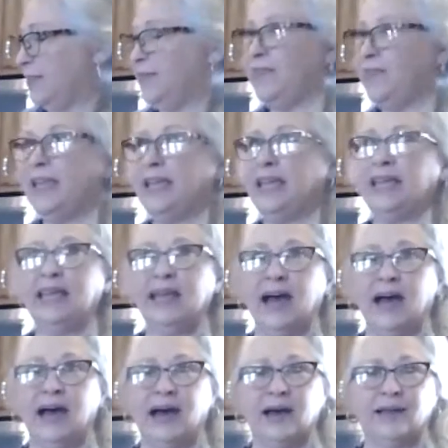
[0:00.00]
the
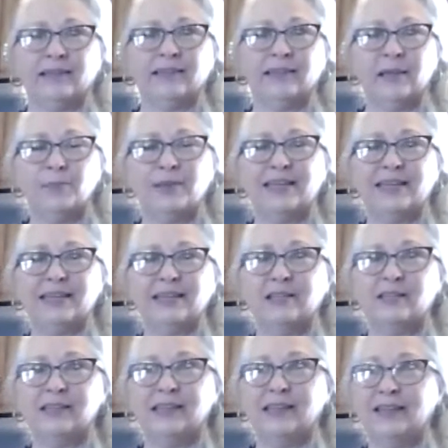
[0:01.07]
limited
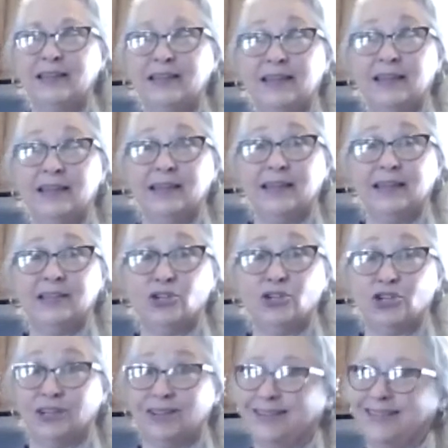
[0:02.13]

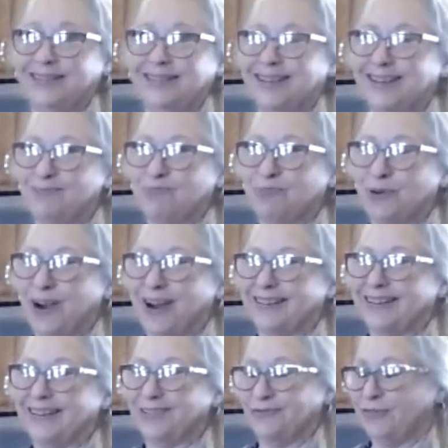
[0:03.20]
edition
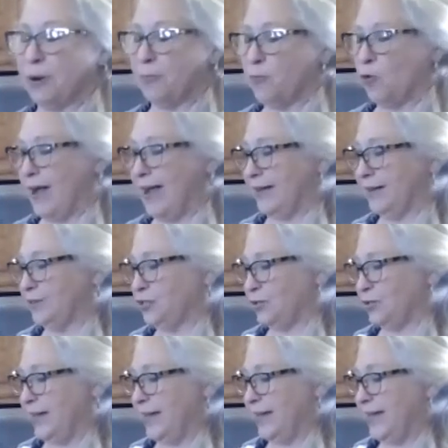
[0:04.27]
product from
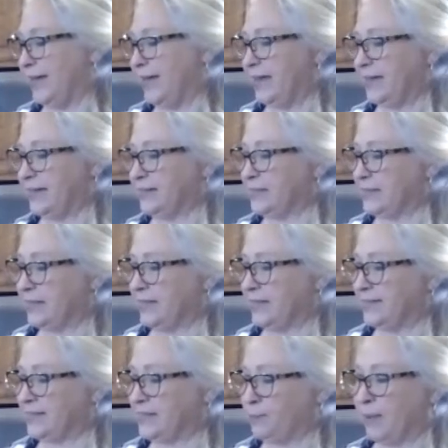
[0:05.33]
Wildtree is the
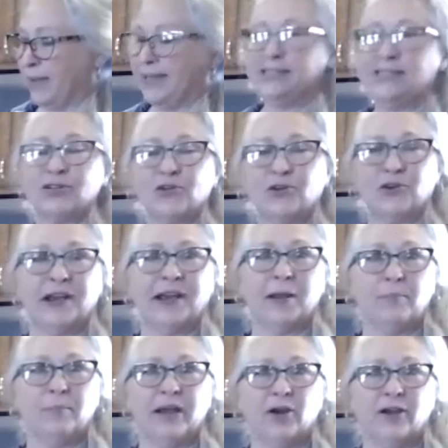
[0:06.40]
spiced
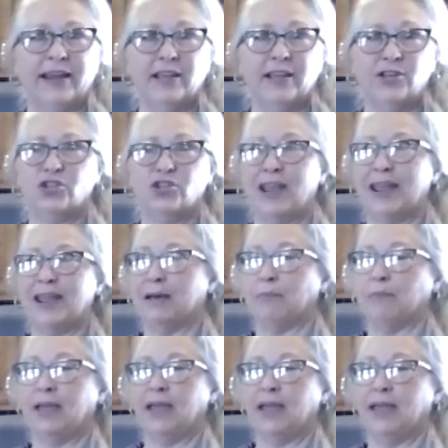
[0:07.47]
cranberry
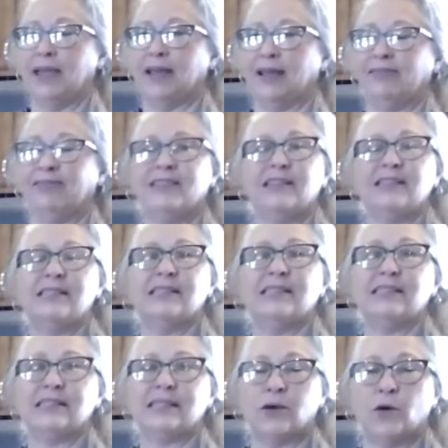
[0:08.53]
jam, and this is
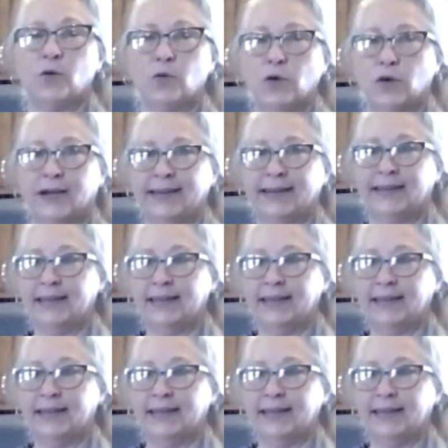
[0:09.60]
so good.